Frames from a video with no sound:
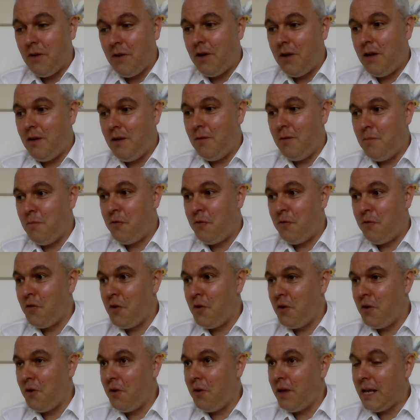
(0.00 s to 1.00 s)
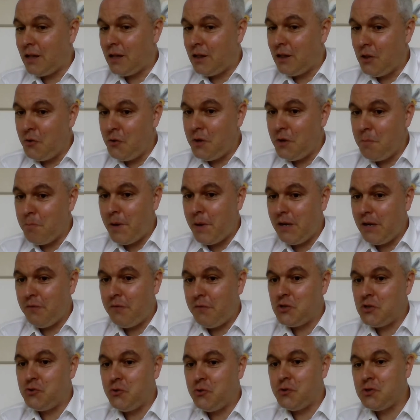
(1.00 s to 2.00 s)
for including
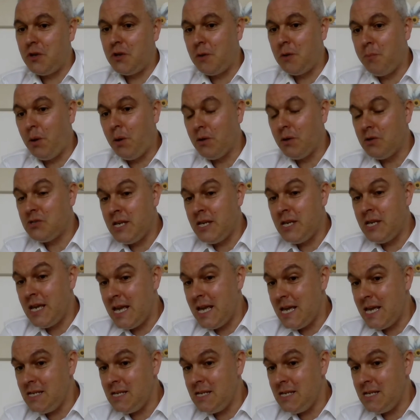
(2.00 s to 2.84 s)
beneficiaries on a policy,